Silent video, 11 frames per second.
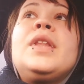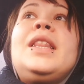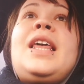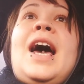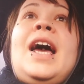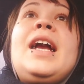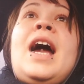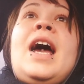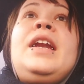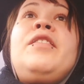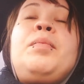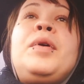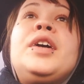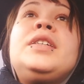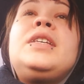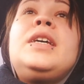That kind of
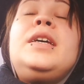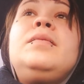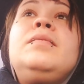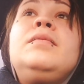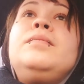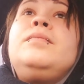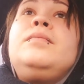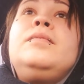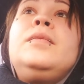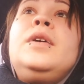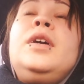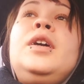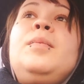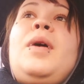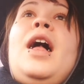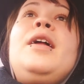person,
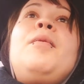probably